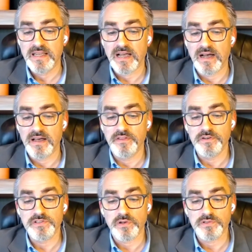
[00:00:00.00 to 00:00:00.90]

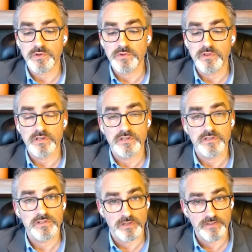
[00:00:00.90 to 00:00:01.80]
There is also the
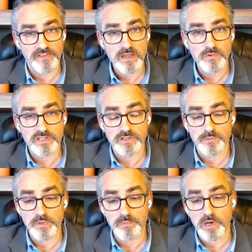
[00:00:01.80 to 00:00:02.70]
survey, which will
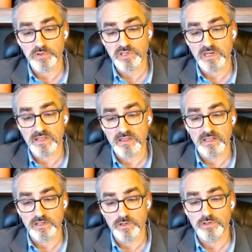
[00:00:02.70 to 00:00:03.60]
be posted in
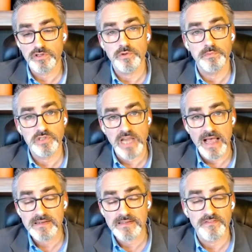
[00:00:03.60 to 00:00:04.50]
the YouTube
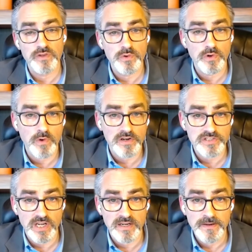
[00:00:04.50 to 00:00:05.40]
chat if you are
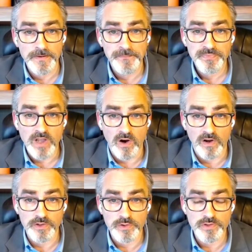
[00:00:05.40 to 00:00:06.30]
watching
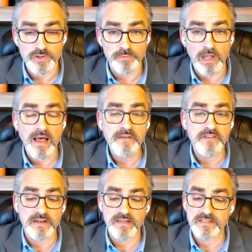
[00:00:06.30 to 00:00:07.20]
on YouTube Live,
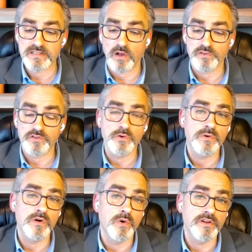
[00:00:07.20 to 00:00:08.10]
and it's
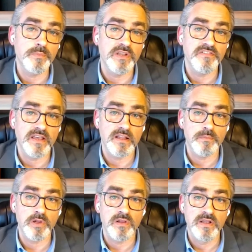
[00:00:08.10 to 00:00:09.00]
also going to be
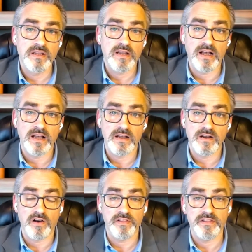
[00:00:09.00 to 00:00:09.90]
available
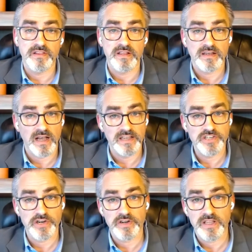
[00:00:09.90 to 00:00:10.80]
on the
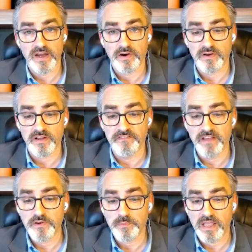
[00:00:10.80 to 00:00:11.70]
iGeriCare
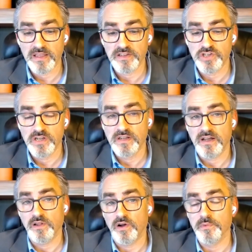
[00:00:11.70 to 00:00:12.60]
event page,
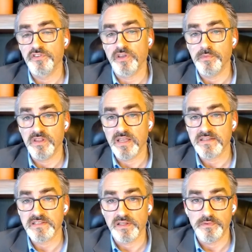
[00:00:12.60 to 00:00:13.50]
along with some of the
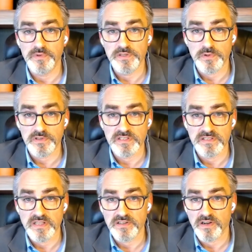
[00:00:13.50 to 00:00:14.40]
excellent
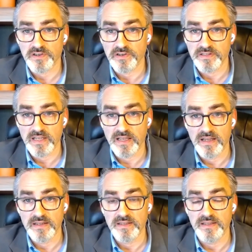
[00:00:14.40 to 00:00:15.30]
resources that Dr.
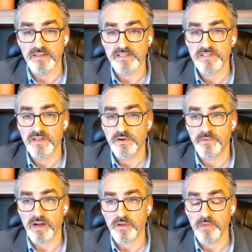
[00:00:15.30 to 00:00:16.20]
Innes
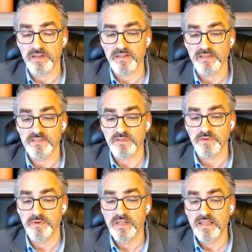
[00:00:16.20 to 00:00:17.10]
recommended.
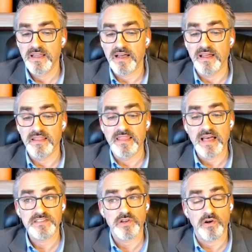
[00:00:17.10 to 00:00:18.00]
So
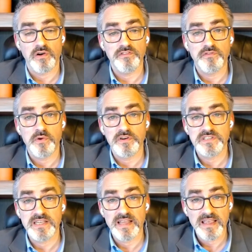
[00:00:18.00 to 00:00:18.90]
that's all for
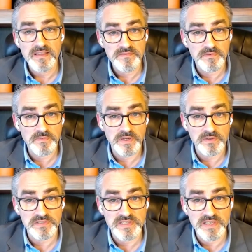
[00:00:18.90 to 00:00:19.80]
today.
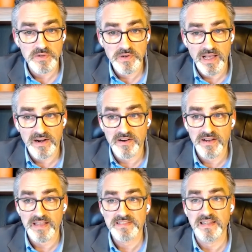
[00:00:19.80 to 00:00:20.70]
We'll see you at our
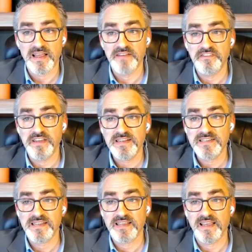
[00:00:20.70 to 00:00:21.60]
next live
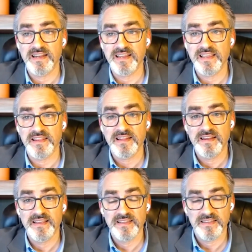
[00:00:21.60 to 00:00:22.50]
event. And again,
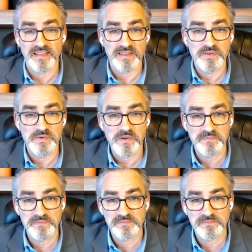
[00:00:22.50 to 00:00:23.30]
thank you all.